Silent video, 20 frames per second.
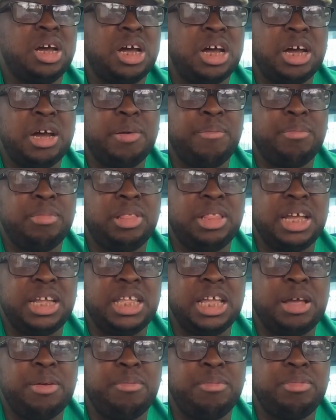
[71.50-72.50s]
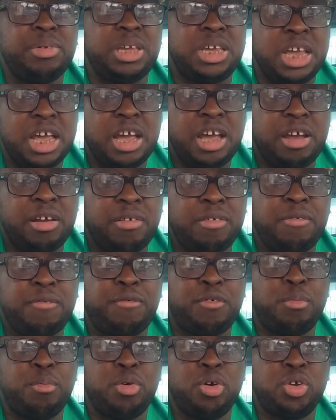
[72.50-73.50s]
Let them hear
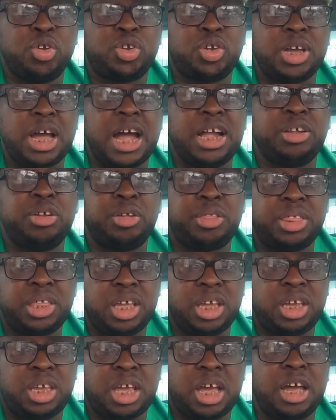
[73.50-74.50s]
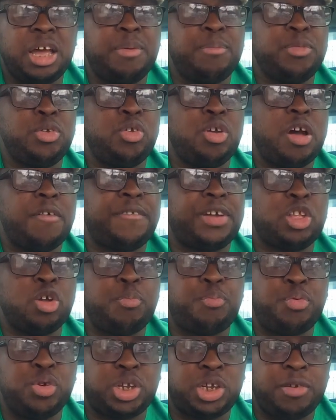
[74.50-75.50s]
from us. And you think you have an
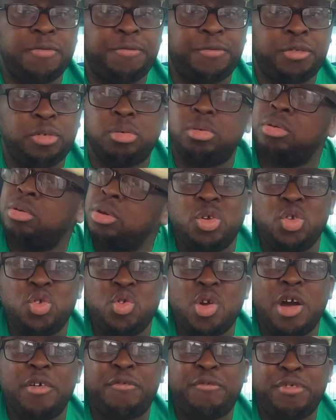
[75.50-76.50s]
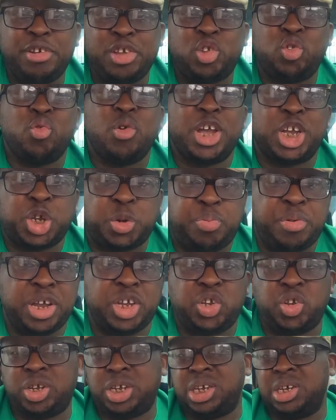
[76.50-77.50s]
opposing view, you are free to
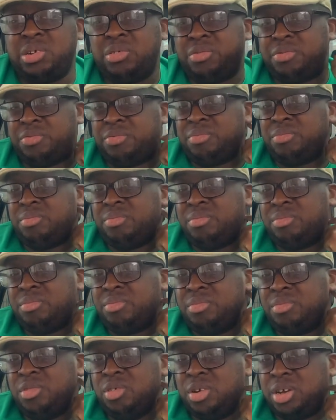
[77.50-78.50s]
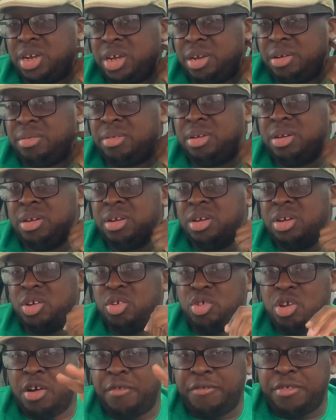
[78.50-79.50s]
express yourself. Okay?
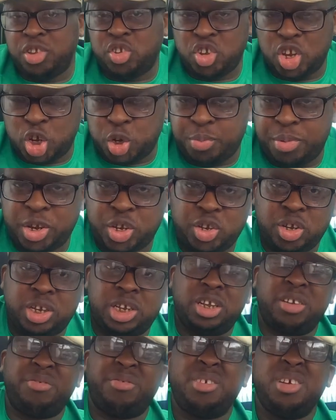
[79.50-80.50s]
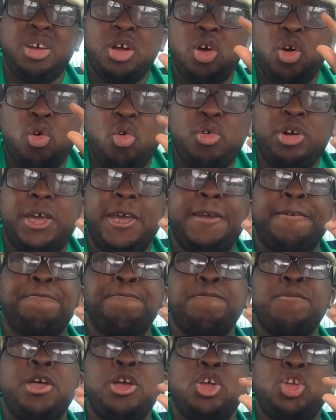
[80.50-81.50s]
You are free to express yourself. Okay.
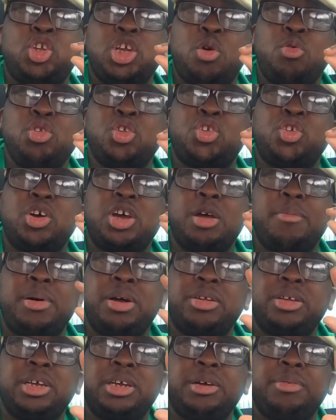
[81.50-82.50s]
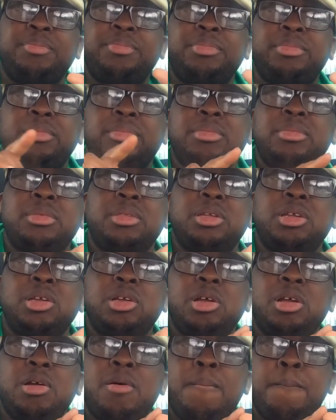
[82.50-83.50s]
So I want to talk about
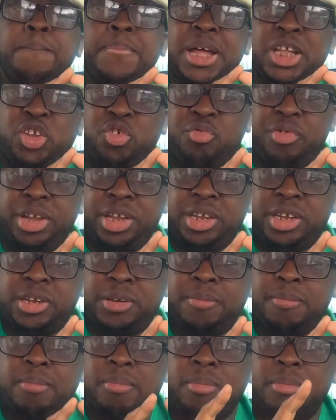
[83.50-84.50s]
birth rate.